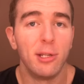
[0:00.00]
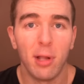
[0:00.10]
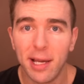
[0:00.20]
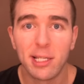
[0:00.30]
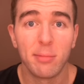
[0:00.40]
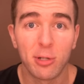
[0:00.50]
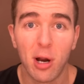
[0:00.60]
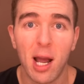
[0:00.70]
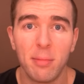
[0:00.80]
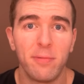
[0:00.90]
So like,
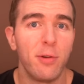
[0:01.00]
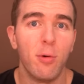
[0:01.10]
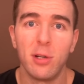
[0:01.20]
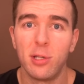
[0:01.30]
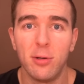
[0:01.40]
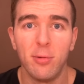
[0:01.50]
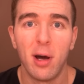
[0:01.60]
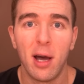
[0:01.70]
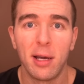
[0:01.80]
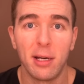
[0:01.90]
subscribe if you want to,
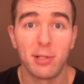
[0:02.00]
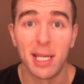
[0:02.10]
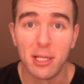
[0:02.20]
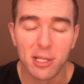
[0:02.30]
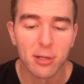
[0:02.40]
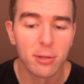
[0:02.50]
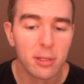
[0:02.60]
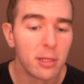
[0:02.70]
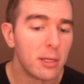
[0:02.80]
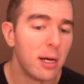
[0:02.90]
you know, stay tuned.